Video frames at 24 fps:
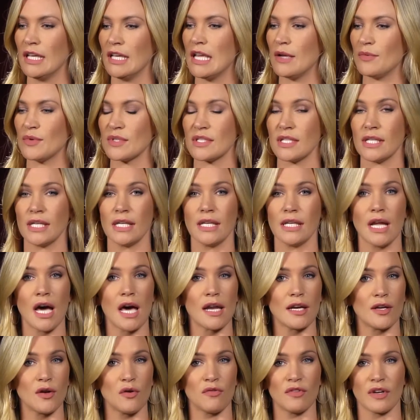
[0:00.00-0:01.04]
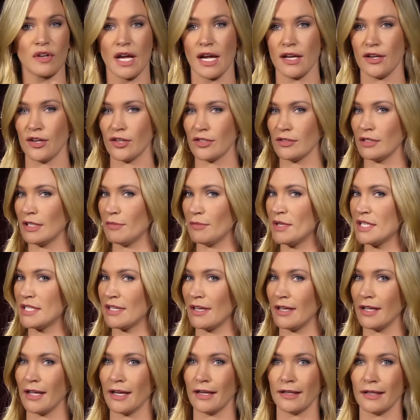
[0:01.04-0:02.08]
It was not an overnighter, let me
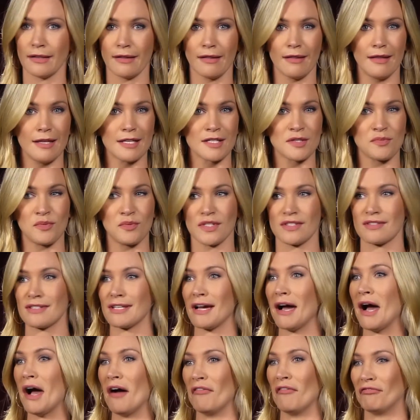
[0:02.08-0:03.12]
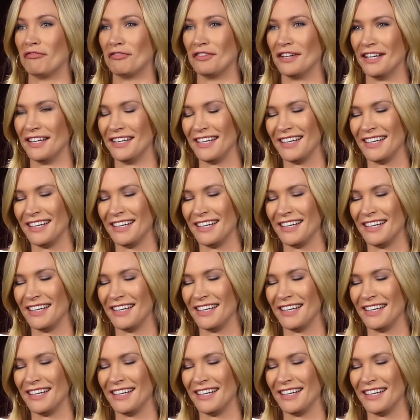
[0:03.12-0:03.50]
tell you. This was tough.